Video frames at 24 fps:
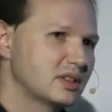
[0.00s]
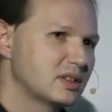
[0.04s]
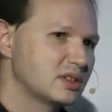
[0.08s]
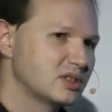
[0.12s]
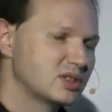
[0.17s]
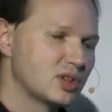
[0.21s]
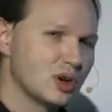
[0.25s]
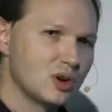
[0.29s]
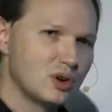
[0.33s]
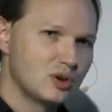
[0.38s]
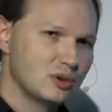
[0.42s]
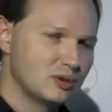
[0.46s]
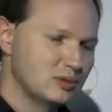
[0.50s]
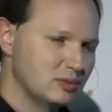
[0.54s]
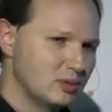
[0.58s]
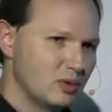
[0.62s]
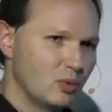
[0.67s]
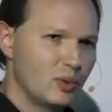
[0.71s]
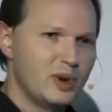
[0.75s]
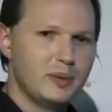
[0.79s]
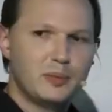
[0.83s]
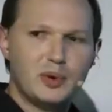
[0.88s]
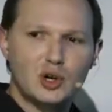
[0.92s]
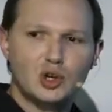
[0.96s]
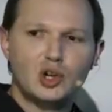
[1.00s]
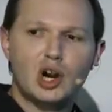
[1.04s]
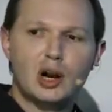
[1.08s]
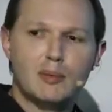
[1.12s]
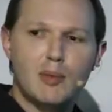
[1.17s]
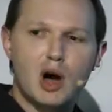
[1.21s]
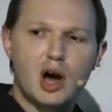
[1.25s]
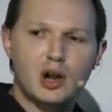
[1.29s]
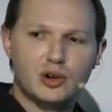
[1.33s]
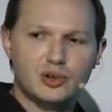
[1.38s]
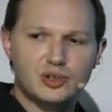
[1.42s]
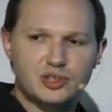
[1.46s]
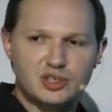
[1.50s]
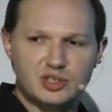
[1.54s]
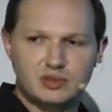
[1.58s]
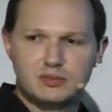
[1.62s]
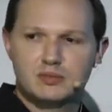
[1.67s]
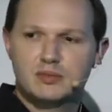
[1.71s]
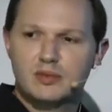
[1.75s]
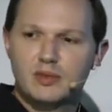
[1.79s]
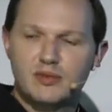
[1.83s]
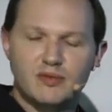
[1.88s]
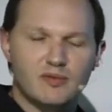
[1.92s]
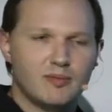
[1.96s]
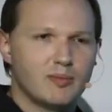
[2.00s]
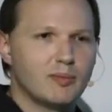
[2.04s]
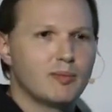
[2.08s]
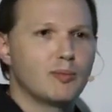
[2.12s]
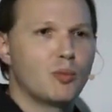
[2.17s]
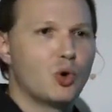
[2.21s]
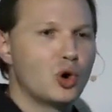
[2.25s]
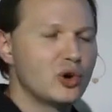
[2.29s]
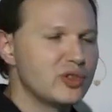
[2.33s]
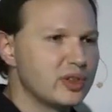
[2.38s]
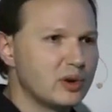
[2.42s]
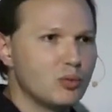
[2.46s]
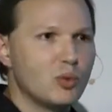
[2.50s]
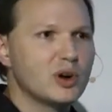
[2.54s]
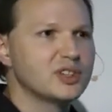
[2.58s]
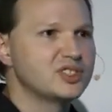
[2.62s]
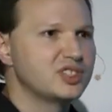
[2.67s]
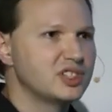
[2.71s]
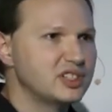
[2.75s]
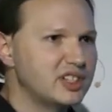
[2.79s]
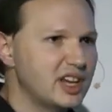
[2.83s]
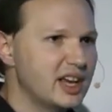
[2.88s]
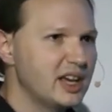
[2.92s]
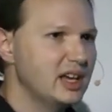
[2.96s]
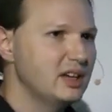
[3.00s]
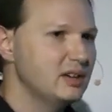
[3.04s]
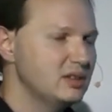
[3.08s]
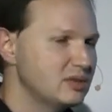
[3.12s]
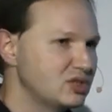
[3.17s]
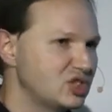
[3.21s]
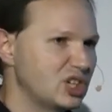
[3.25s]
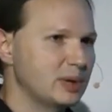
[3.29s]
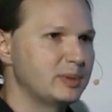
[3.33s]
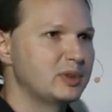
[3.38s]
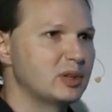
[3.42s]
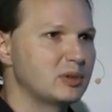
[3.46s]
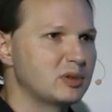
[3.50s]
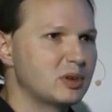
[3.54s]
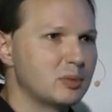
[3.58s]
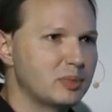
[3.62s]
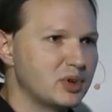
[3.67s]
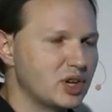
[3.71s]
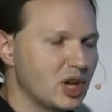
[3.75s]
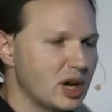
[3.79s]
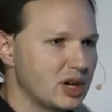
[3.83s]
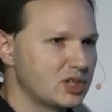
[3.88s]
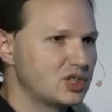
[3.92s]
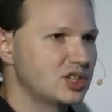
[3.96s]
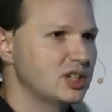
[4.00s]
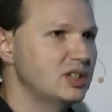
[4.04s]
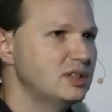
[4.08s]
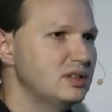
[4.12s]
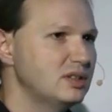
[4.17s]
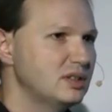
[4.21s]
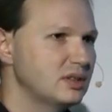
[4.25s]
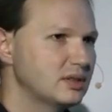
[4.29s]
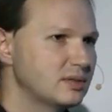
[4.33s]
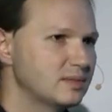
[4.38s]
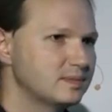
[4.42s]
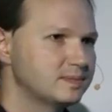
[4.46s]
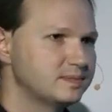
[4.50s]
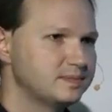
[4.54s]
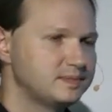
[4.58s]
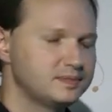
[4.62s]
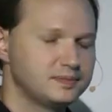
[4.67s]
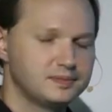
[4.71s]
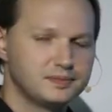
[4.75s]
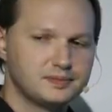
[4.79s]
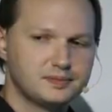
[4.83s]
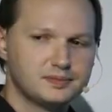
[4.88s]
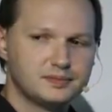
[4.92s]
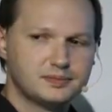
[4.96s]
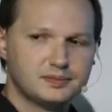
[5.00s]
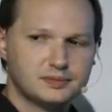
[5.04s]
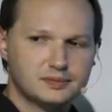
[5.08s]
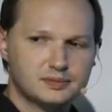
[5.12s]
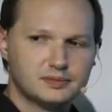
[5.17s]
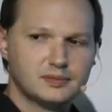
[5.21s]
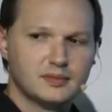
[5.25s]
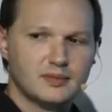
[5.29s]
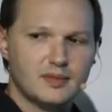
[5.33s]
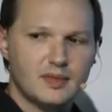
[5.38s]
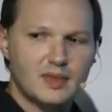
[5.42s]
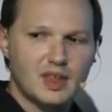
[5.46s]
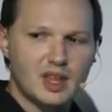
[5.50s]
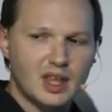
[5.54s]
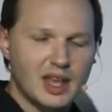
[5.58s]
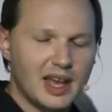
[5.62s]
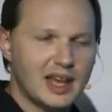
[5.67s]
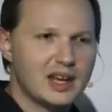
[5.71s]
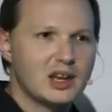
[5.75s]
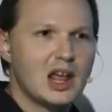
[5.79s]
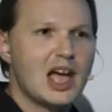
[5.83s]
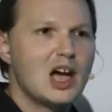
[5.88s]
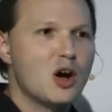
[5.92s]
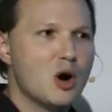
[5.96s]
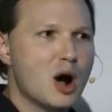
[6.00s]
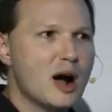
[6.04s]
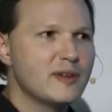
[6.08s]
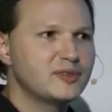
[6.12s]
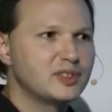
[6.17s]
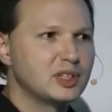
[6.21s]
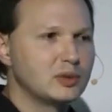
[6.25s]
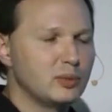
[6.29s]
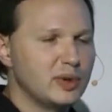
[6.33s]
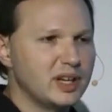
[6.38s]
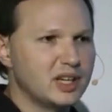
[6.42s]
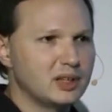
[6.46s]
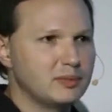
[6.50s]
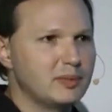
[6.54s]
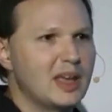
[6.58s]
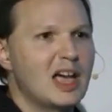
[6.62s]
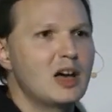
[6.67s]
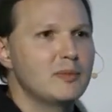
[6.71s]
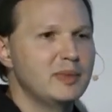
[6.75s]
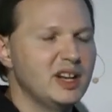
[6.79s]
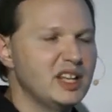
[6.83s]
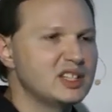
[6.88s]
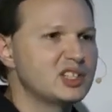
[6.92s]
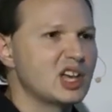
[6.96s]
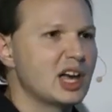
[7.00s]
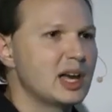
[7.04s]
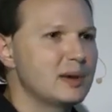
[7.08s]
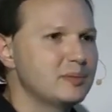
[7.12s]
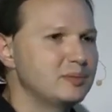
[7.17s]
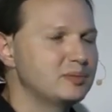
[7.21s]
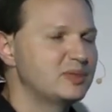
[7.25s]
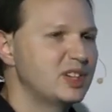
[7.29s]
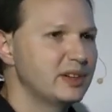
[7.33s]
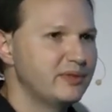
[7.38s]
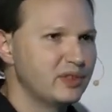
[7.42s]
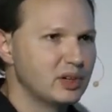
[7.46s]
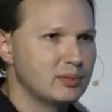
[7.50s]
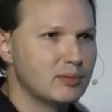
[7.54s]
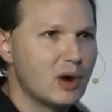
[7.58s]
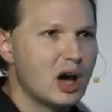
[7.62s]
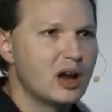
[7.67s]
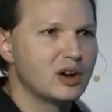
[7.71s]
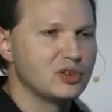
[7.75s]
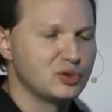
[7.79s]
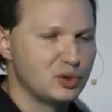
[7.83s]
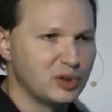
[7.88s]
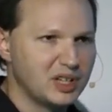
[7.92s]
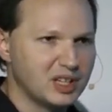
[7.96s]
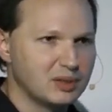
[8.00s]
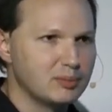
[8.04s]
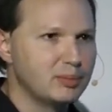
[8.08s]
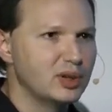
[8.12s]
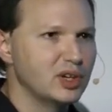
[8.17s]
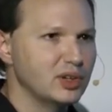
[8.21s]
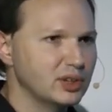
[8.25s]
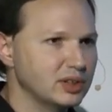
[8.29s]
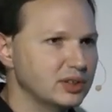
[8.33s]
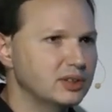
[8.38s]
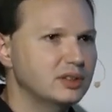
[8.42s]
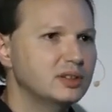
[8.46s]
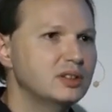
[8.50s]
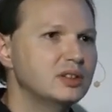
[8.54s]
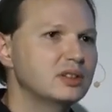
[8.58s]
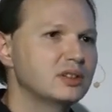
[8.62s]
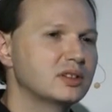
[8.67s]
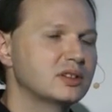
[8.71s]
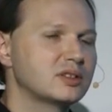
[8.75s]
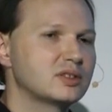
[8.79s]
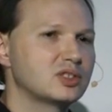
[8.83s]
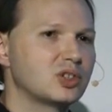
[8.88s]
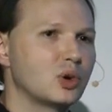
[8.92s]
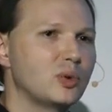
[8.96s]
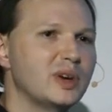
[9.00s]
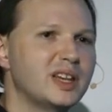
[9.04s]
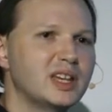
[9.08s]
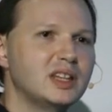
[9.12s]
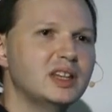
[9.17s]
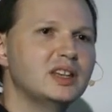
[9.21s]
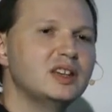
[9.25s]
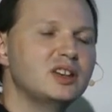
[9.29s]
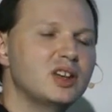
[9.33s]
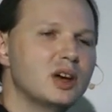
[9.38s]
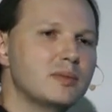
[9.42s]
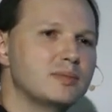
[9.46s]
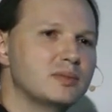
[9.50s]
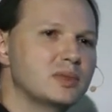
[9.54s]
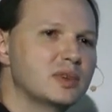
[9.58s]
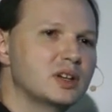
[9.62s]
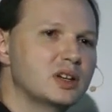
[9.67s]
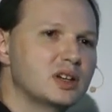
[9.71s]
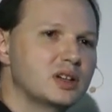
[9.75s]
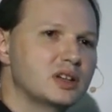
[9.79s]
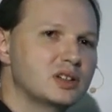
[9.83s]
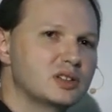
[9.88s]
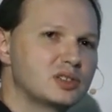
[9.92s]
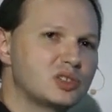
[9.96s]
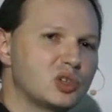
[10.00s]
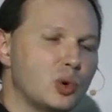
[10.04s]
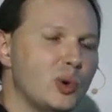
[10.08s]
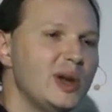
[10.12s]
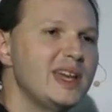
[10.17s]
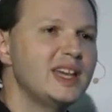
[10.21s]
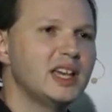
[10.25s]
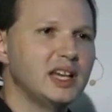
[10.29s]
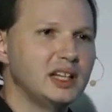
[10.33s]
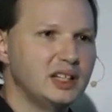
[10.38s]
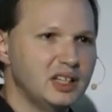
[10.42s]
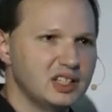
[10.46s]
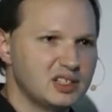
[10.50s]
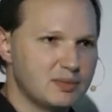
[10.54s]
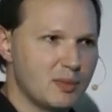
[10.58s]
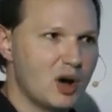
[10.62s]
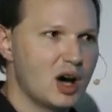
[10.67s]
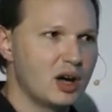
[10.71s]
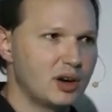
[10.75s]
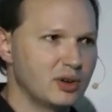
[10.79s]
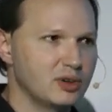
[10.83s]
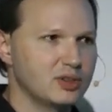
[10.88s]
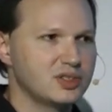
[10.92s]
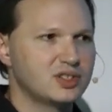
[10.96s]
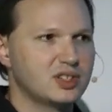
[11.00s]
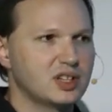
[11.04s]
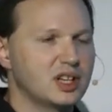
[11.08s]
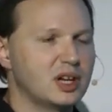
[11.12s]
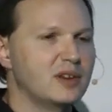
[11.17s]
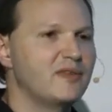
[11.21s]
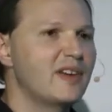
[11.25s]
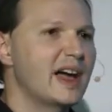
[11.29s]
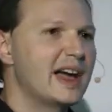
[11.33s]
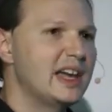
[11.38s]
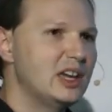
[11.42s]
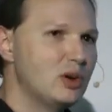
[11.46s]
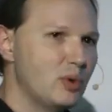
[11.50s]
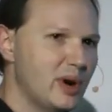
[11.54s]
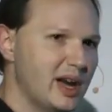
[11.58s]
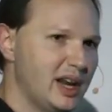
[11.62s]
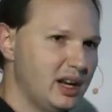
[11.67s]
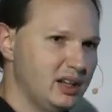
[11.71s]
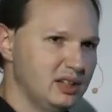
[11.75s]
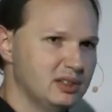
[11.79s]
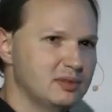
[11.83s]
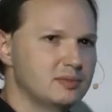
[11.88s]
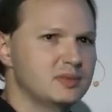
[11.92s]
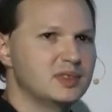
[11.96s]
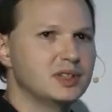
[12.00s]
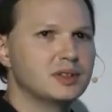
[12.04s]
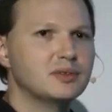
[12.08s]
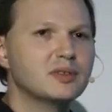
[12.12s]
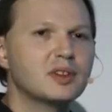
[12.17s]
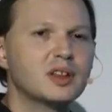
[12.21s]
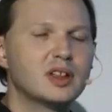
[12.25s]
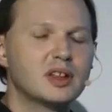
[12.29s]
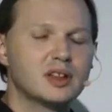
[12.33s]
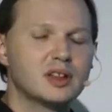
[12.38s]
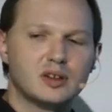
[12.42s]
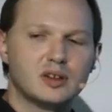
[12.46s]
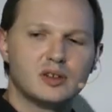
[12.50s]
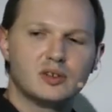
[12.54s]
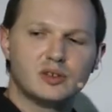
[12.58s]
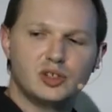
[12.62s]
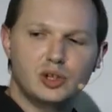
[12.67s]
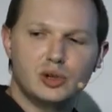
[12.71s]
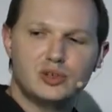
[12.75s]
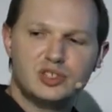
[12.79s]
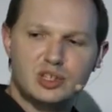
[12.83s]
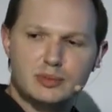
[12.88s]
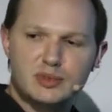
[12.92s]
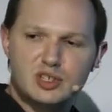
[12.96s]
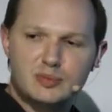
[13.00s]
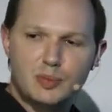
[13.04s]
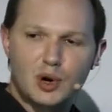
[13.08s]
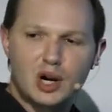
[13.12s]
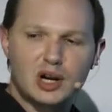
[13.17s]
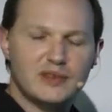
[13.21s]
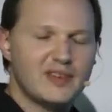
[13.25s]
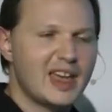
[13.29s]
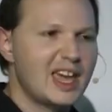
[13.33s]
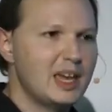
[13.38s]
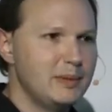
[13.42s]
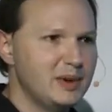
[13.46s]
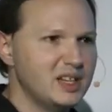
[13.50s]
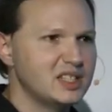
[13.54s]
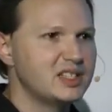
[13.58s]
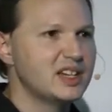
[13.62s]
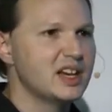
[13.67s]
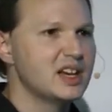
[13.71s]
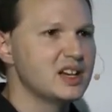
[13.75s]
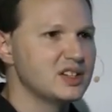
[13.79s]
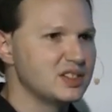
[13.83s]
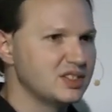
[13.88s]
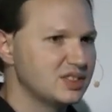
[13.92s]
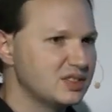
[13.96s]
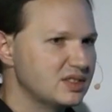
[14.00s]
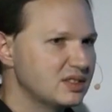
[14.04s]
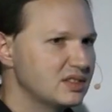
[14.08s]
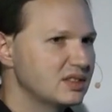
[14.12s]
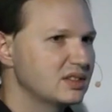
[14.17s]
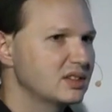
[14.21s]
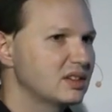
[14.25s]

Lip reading: So we build our models more than once a day, ship them to production, and how many different models we can build. So we can end up tweaking these models and evaluating them and use them as part of A/B tests.